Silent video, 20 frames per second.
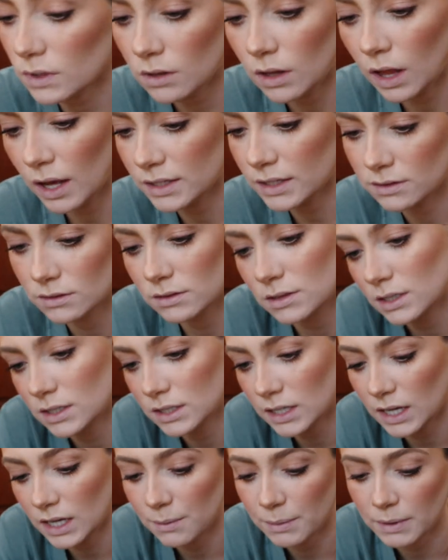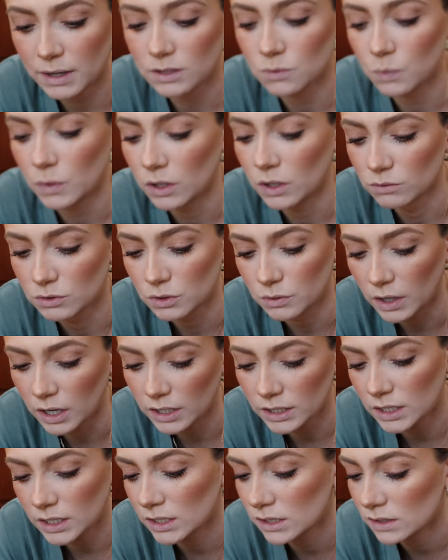like to tea because we don't do
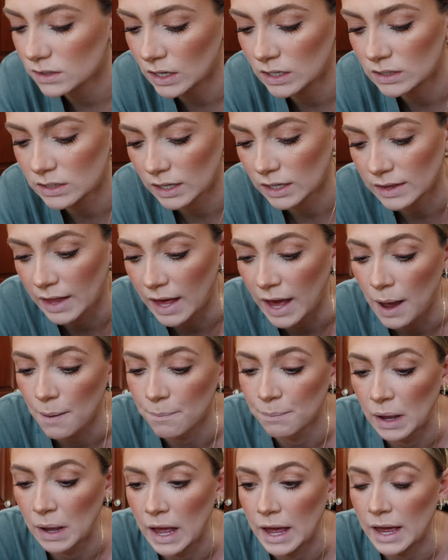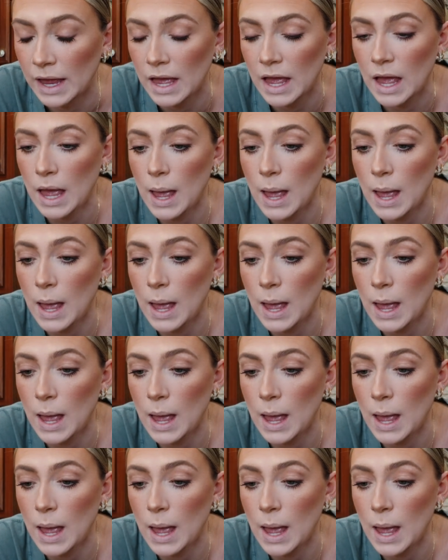onions, things like that, but